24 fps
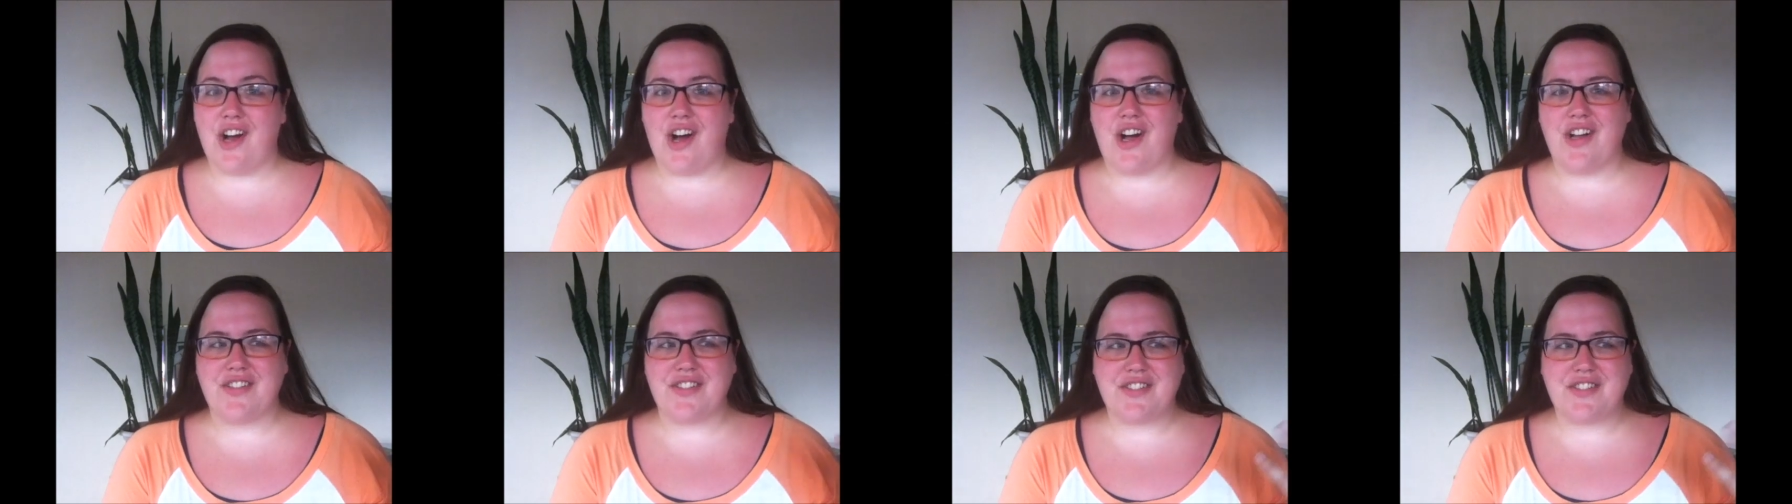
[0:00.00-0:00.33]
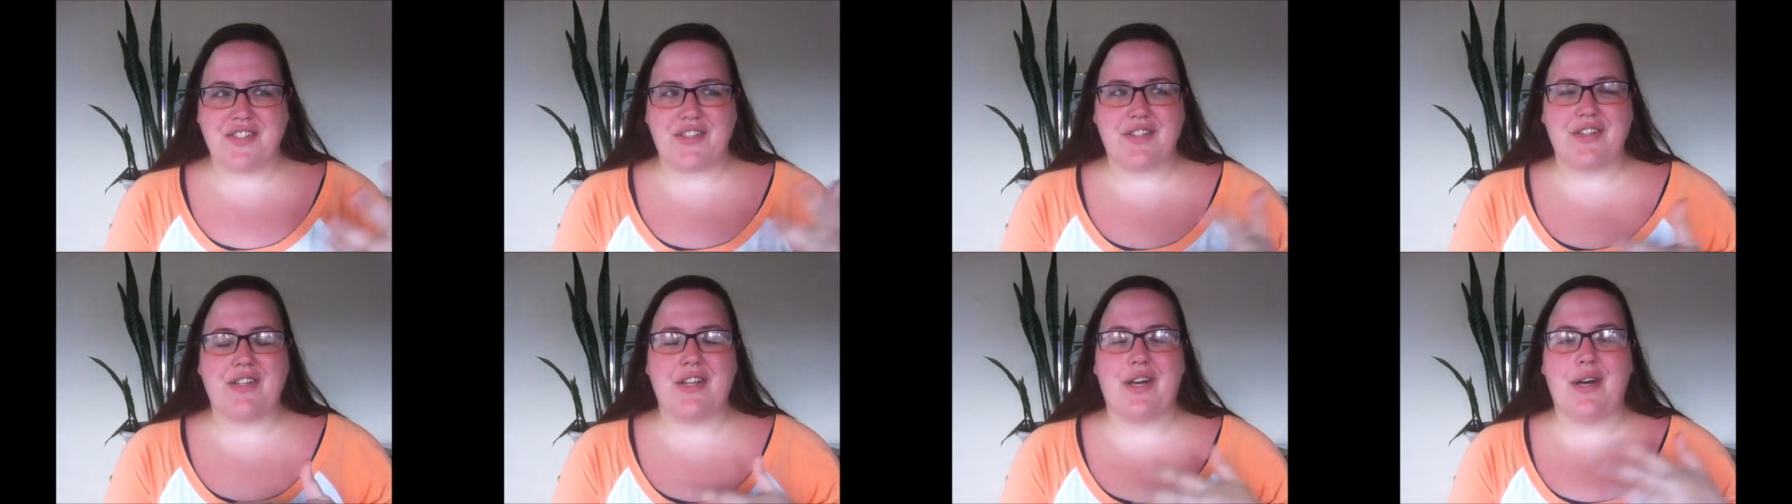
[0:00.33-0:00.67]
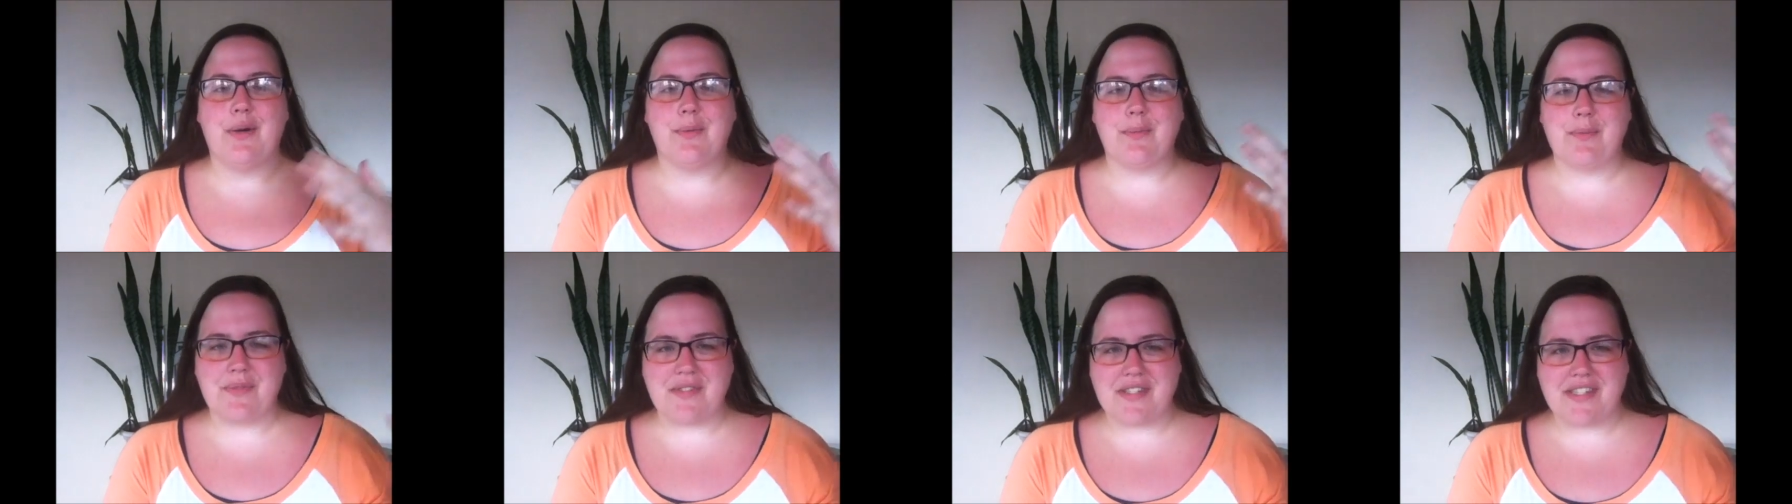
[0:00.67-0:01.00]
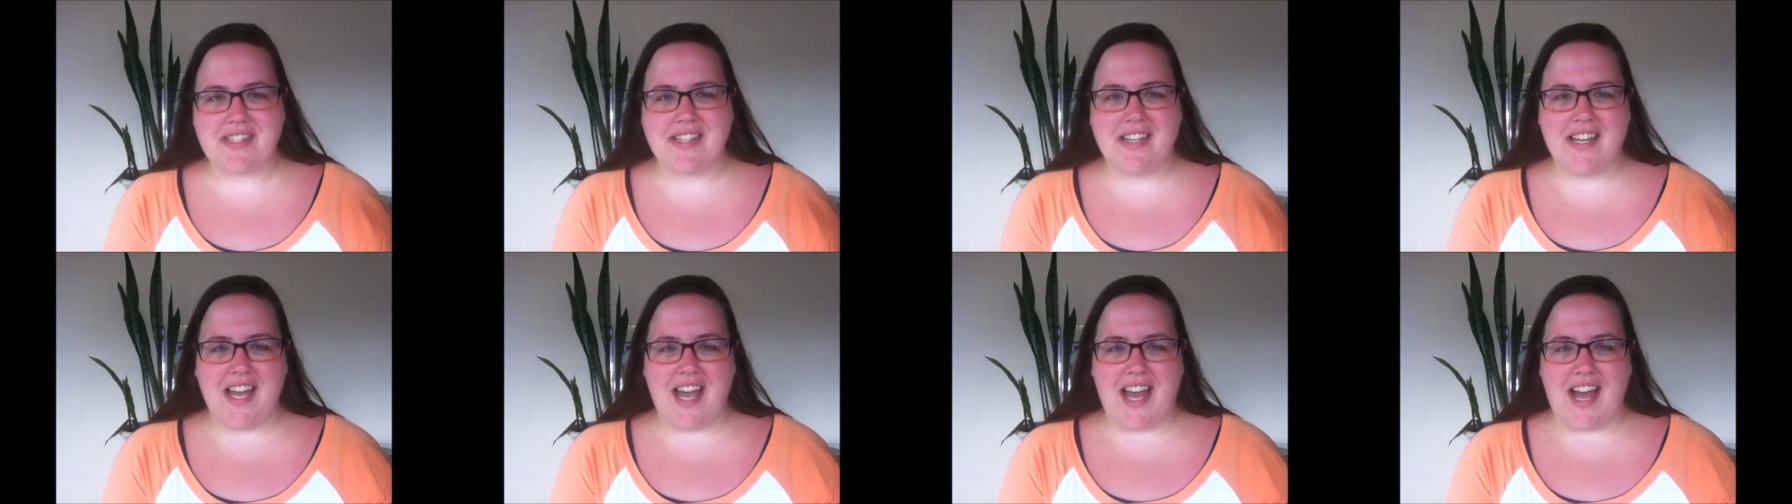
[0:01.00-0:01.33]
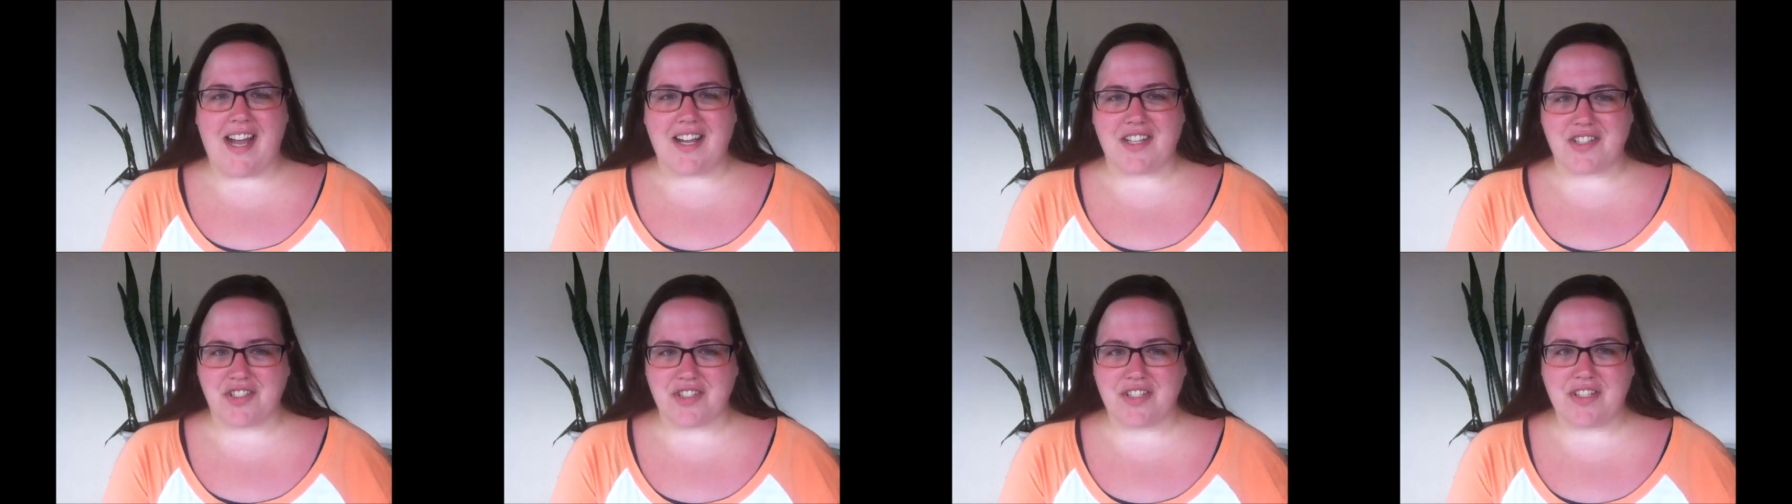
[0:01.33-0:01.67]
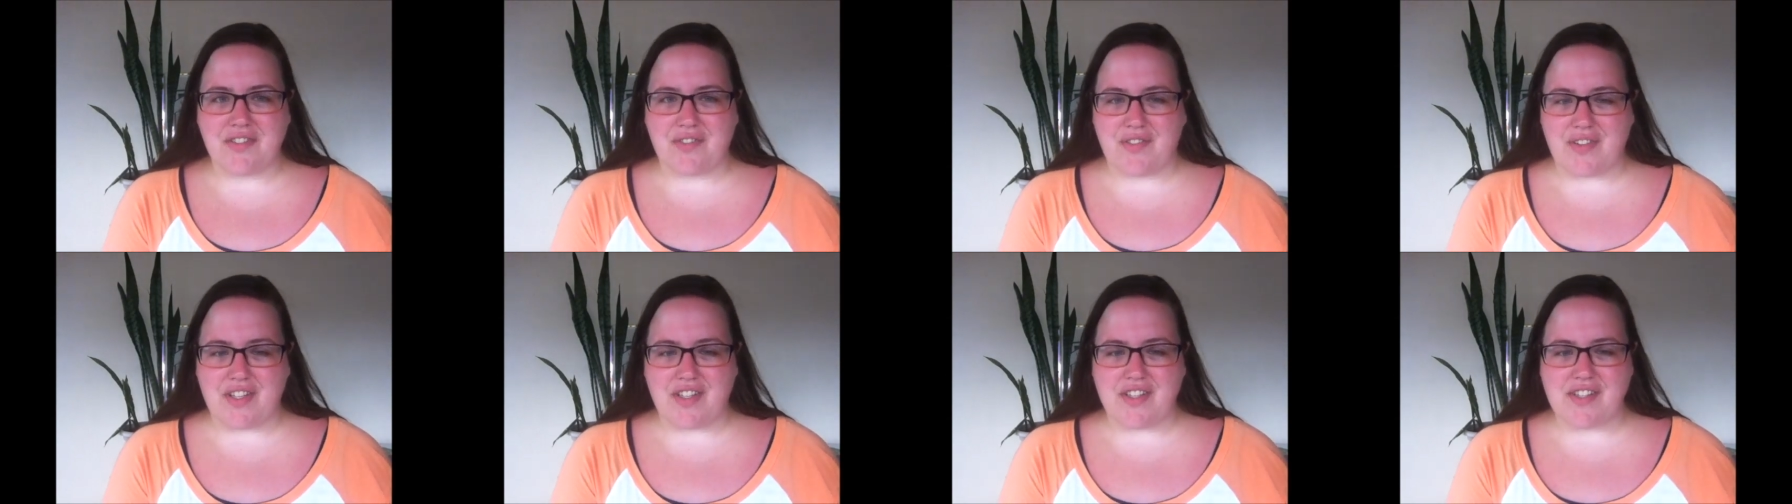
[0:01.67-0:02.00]
all student loans
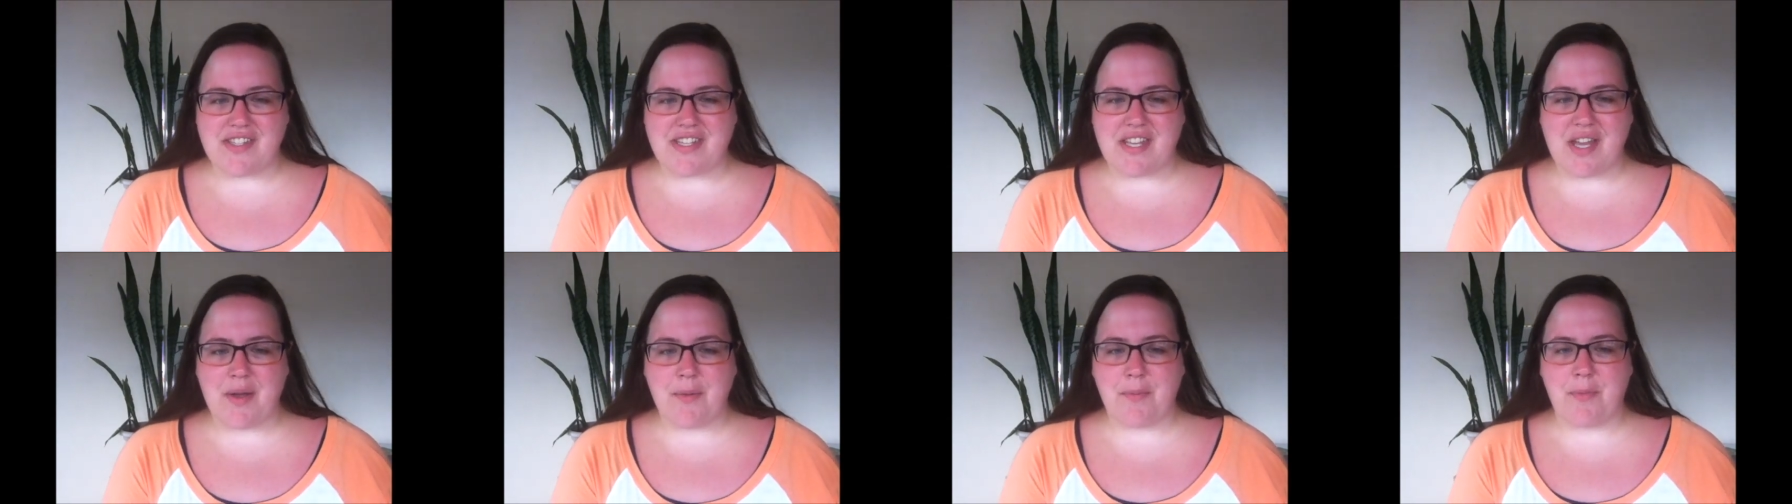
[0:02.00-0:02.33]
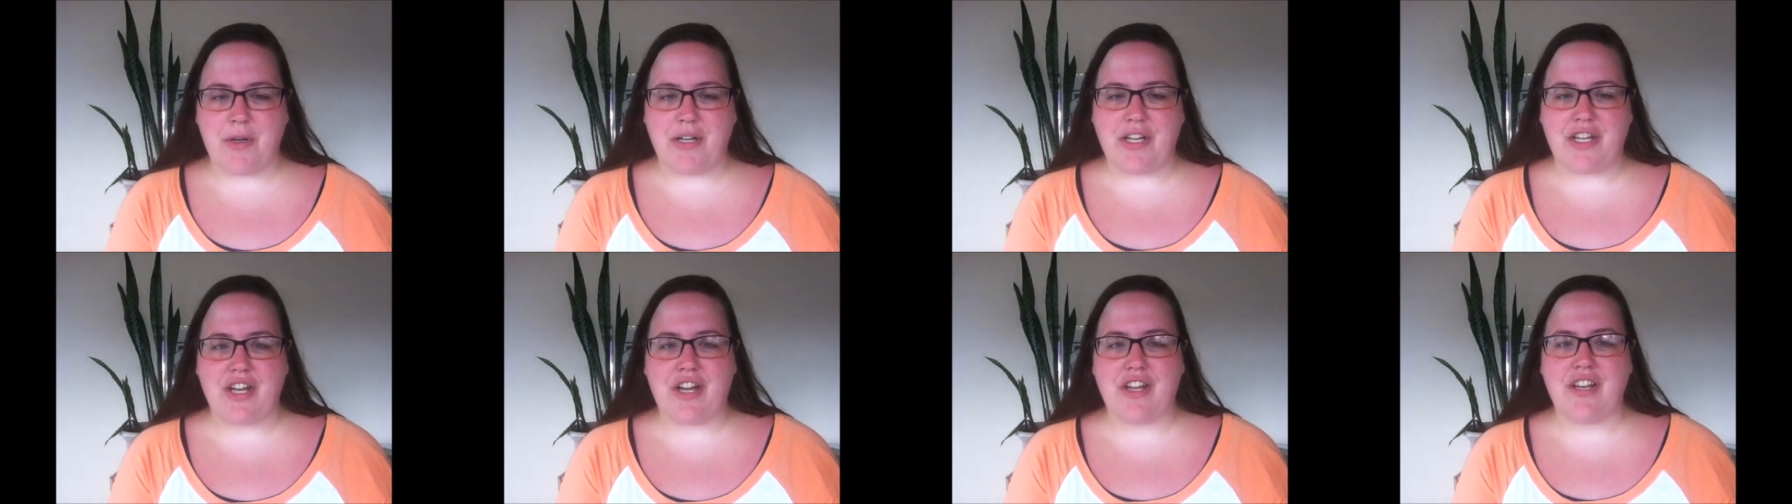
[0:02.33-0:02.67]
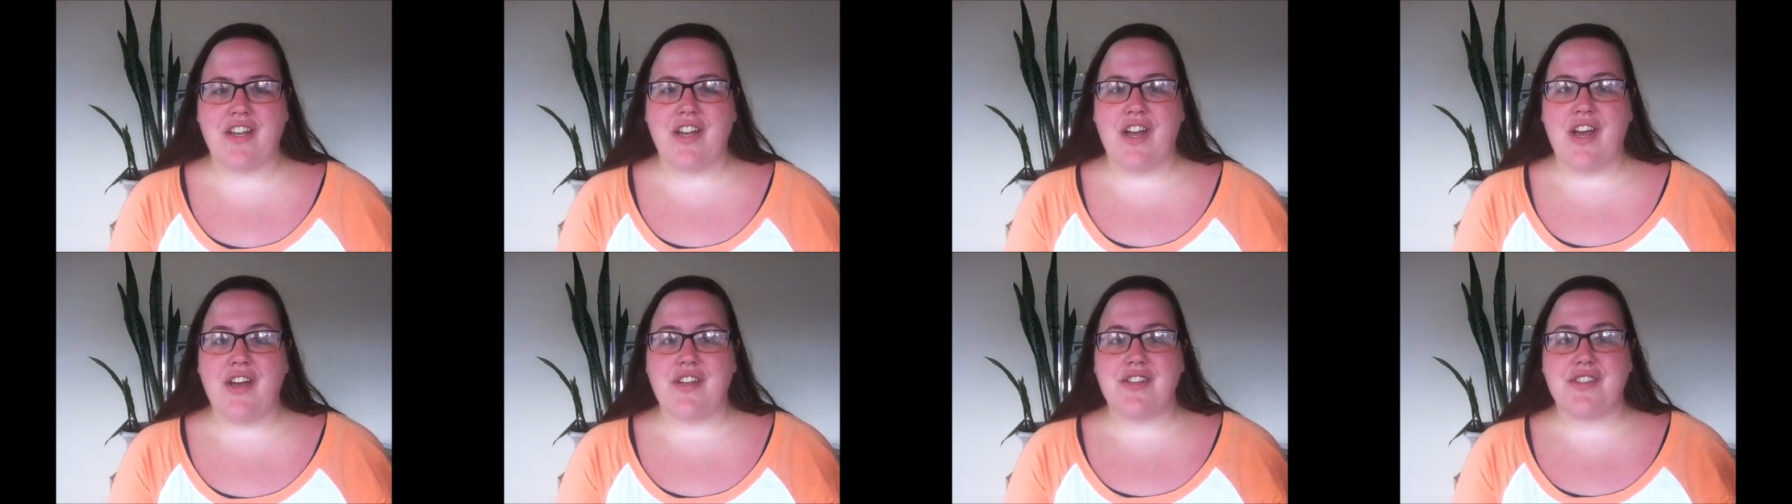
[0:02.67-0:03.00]
actually feels pretty good.